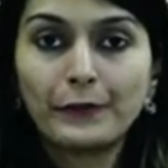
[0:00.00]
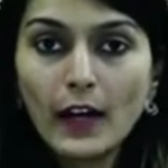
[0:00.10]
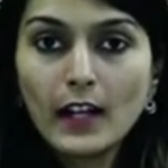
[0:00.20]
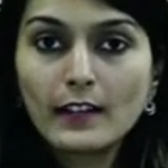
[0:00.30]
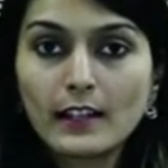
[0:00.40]

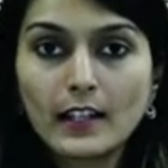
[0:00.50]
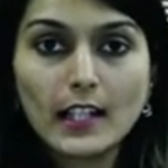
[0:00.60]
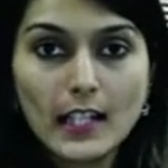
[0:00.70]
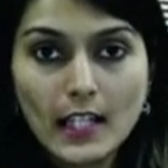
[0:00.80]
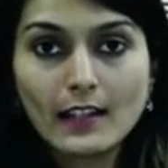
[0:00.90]
First
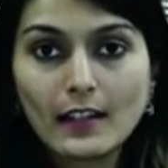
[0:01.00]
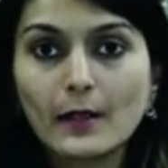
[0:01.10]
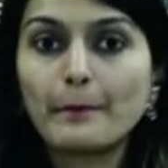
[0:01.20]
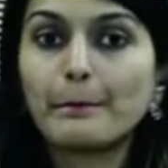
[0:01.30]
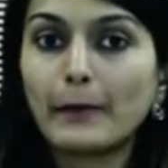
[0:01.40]
is
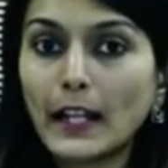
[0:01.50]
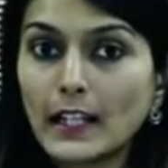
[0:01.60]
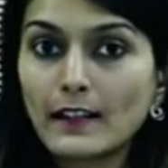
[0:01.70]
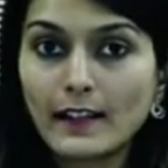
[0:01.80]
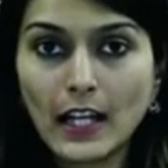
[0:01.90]

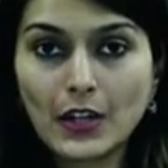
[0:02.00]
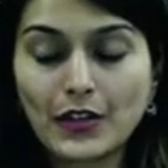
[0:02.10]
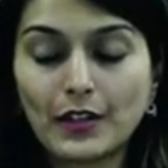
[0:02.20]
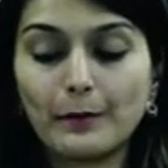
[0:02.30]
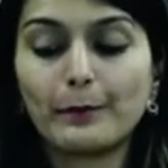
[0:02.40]

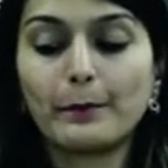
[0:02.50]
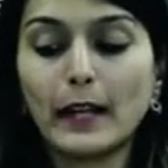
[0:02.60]
pronunciation